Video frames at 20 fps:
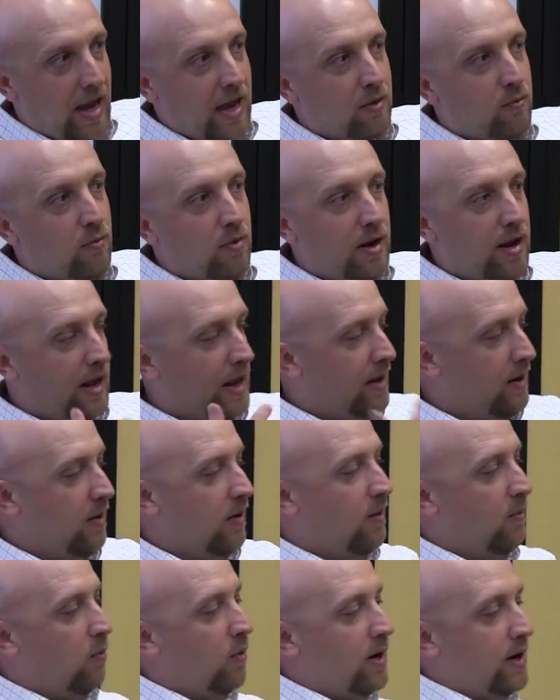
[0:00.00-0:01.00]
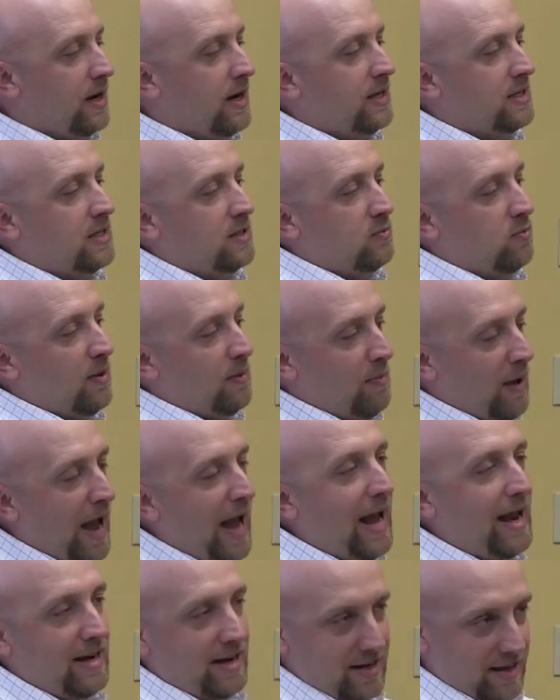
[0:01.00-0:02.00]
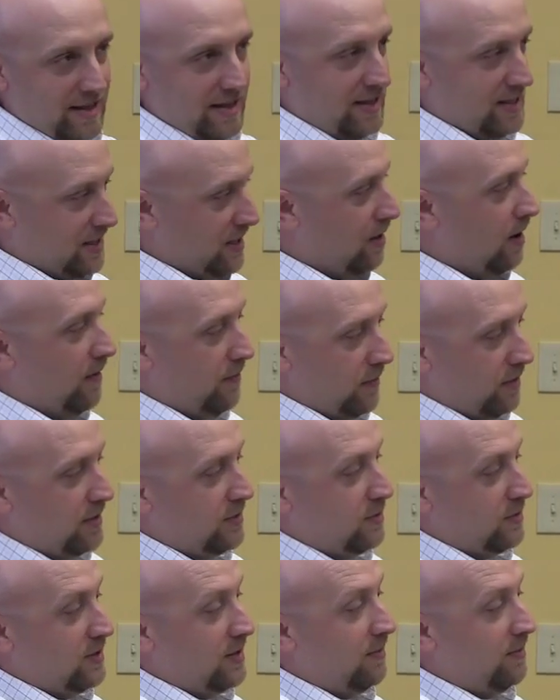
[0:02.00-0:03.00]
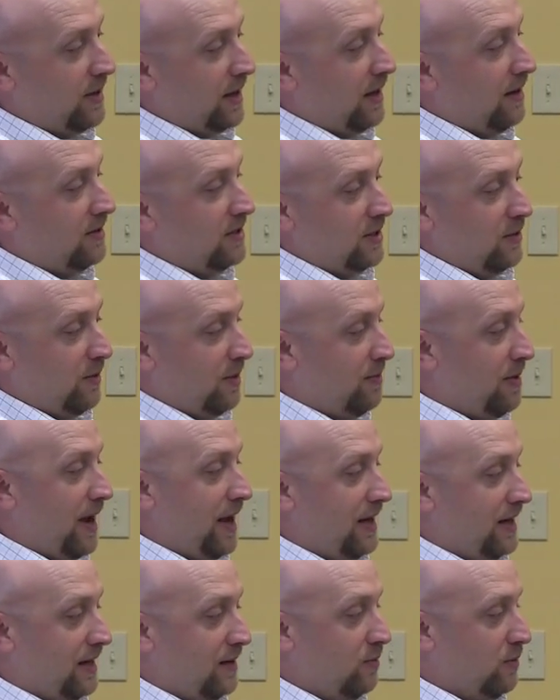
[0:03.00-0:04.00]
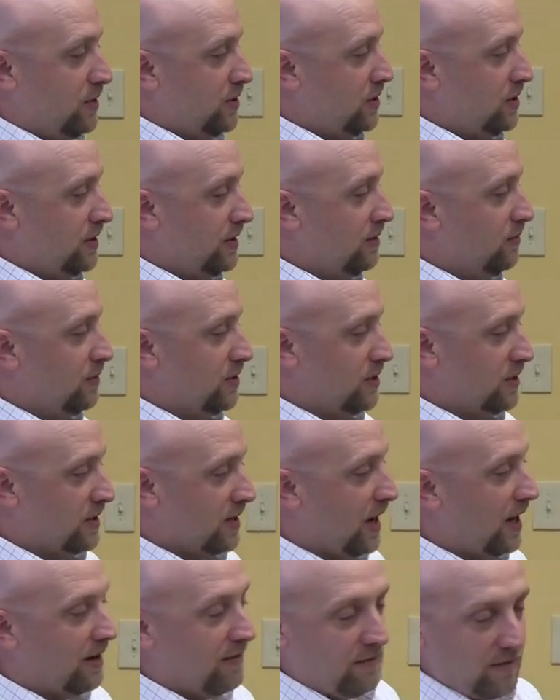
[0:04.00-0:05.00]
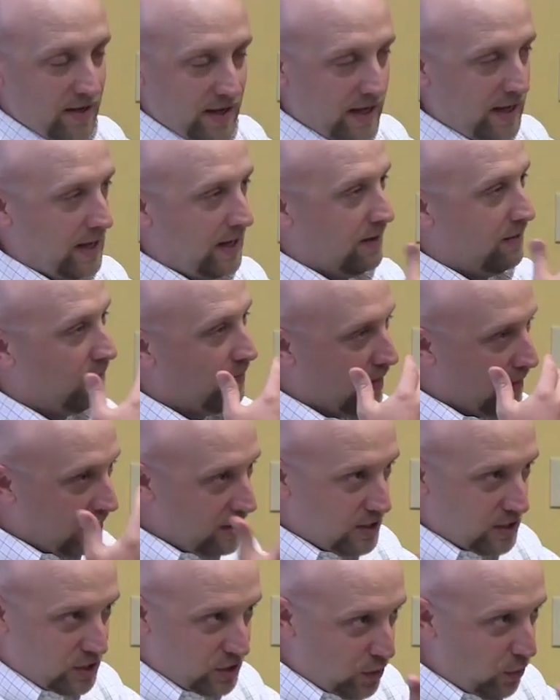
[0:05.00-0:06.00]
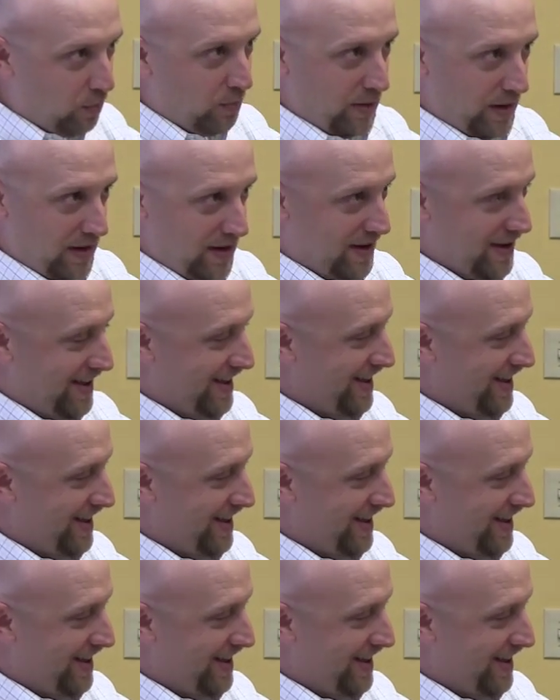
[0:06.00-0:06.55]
And, and, and, what it is is we patented this software. This was something else that we patented, which which is kind of again very stupid.